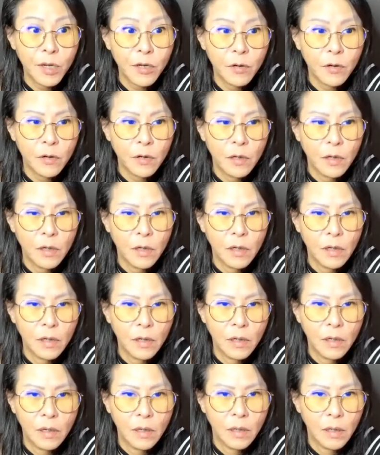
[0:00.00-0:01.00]
No?
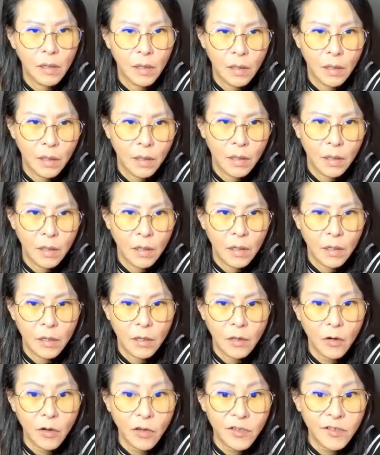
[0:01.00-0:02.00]

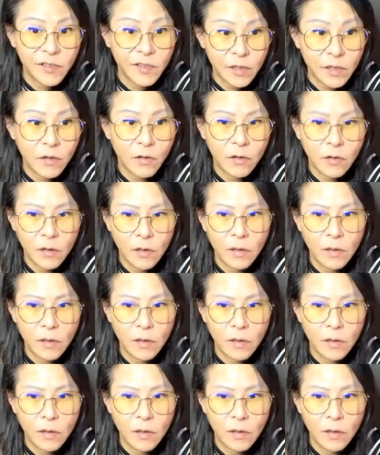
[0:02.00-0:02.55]
Not easy. No?